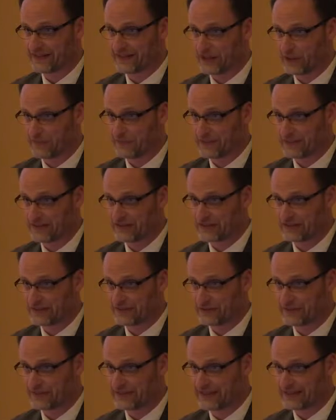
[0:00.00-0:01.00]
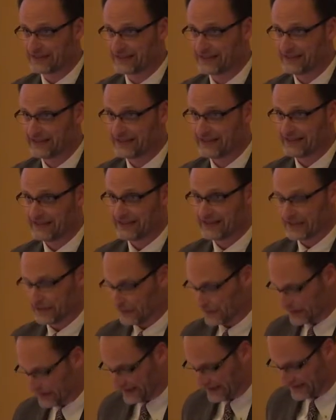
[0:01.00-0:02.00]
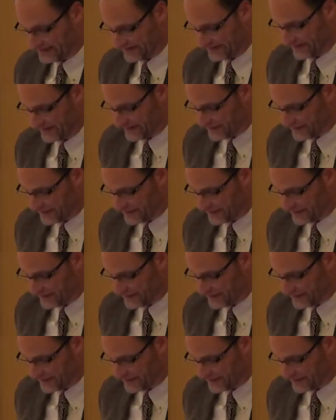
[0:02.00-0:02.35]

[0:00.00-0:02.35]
the help that he's given me in organizing the